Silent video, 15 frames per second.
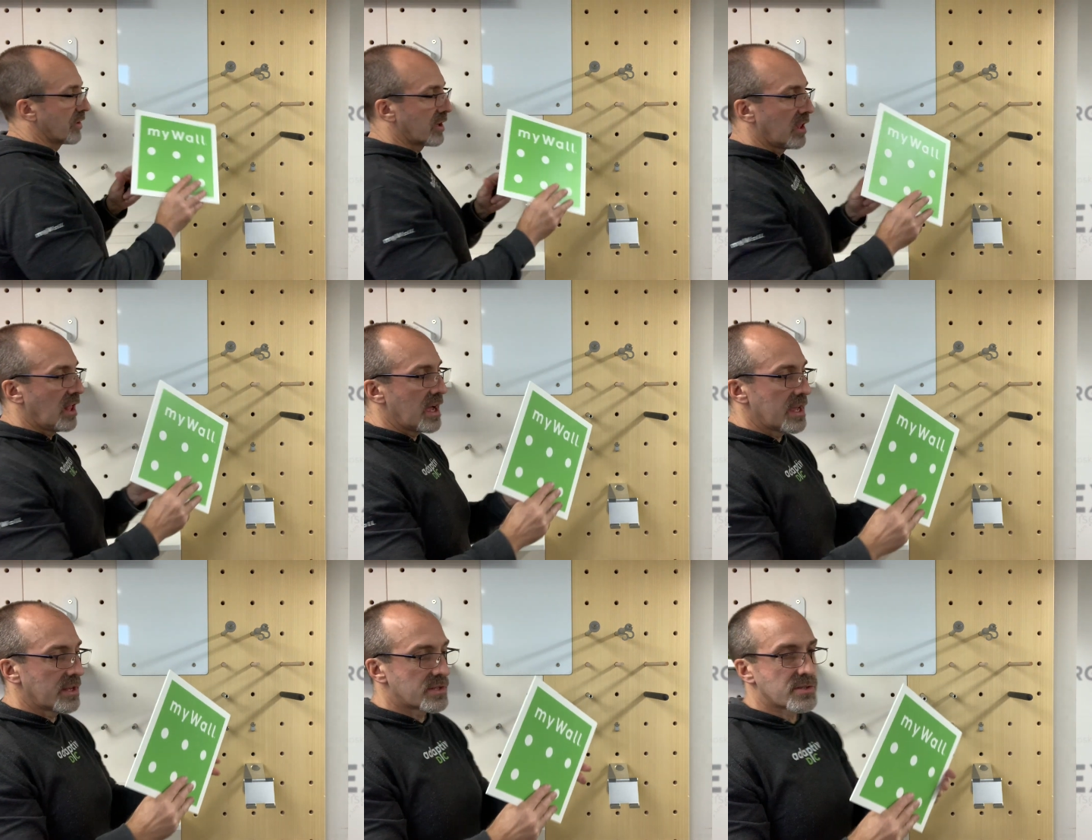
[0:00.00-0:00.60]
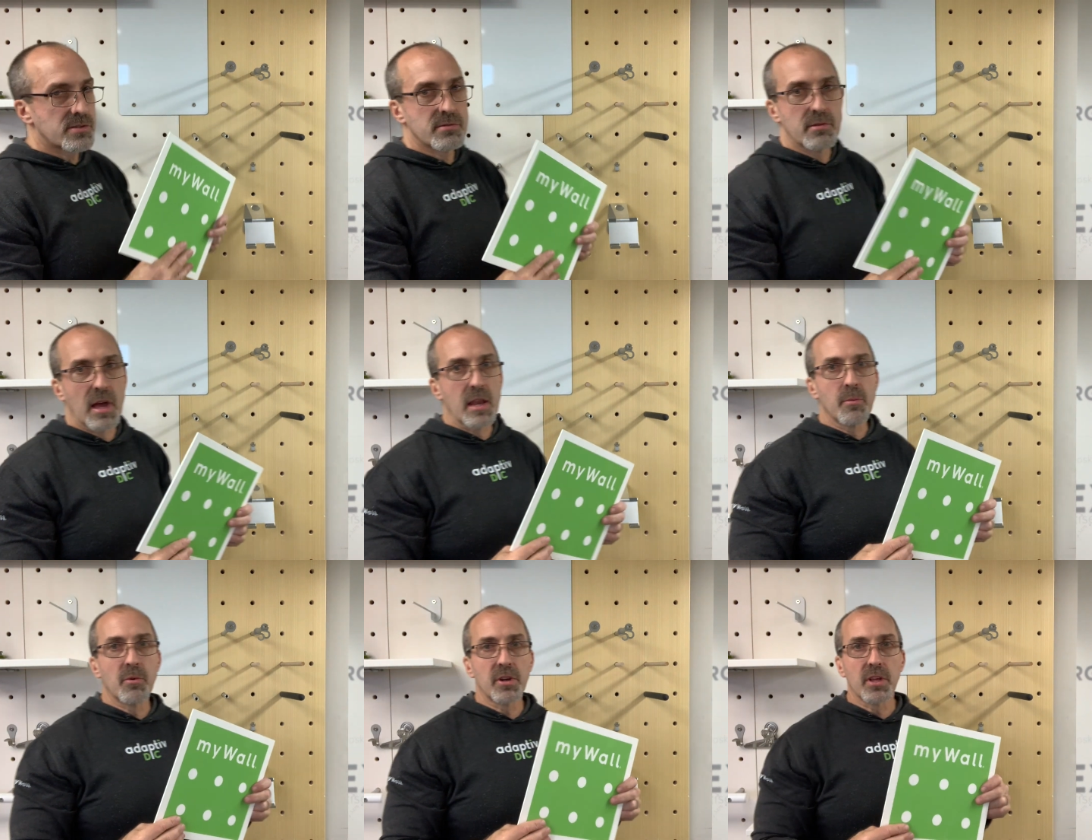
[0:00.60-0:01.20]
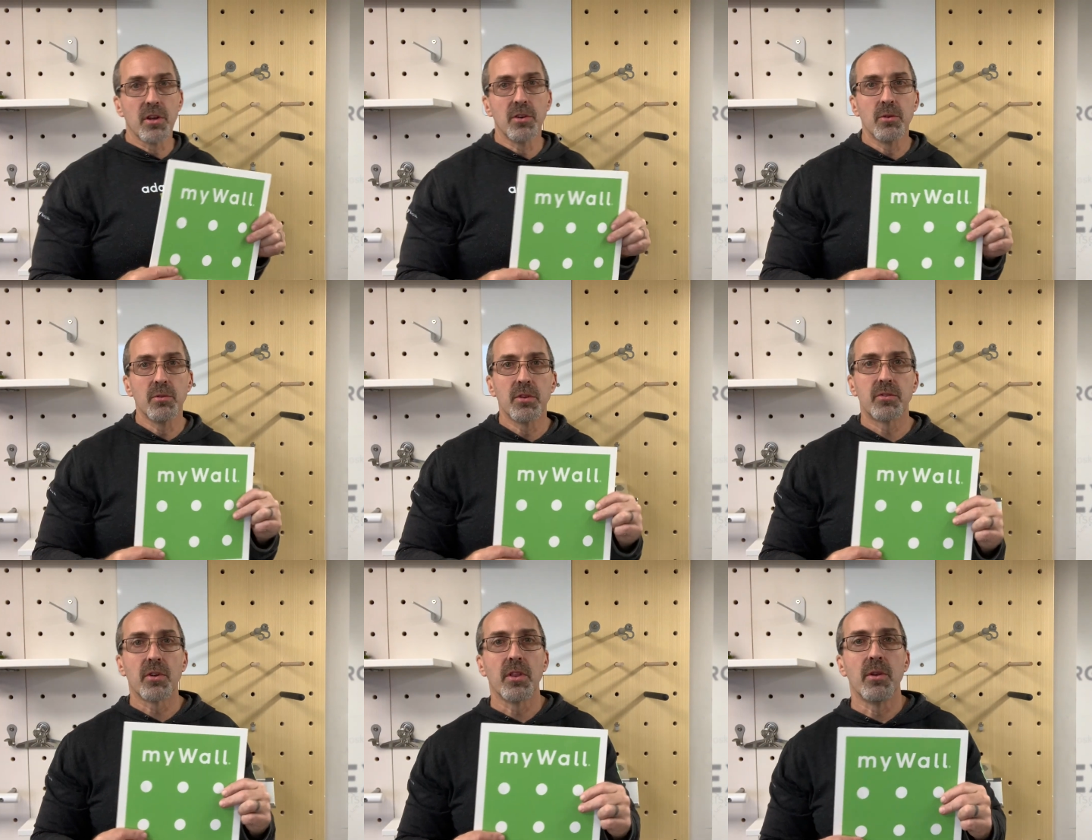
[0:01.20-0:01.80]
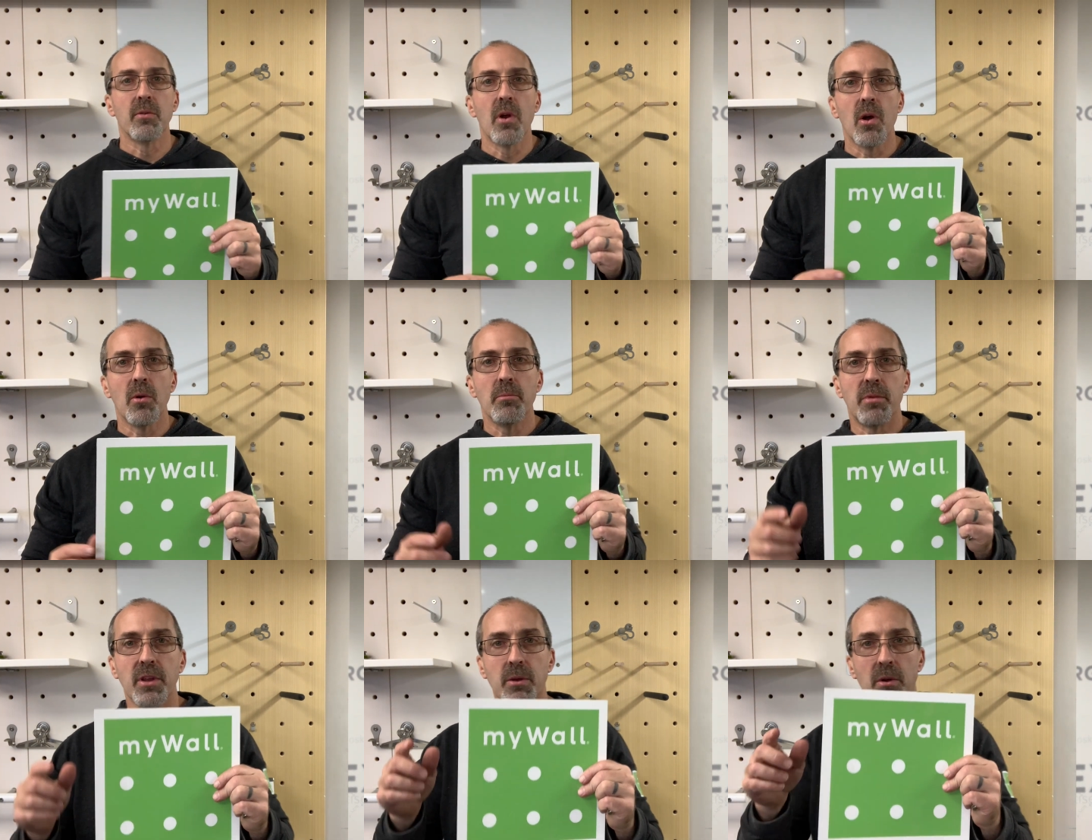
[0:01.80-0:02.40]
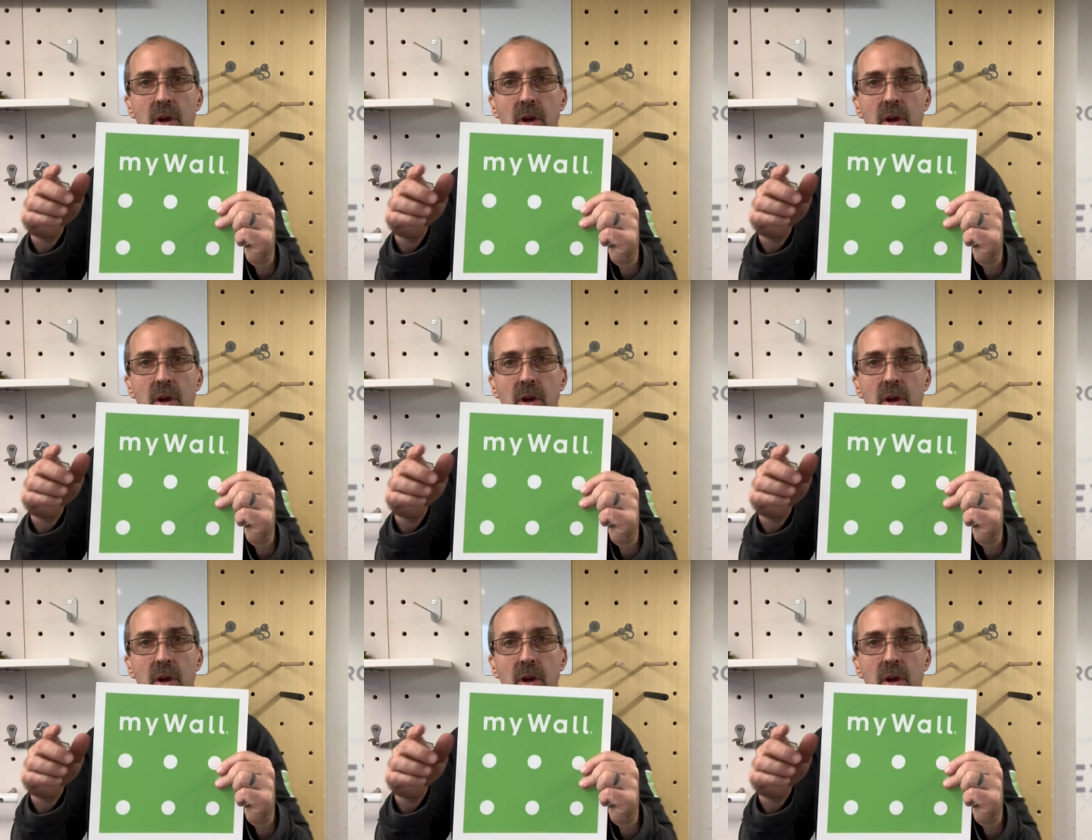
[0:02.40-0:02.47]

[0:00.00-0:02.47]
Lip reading: clients, anyone can do this on their own, but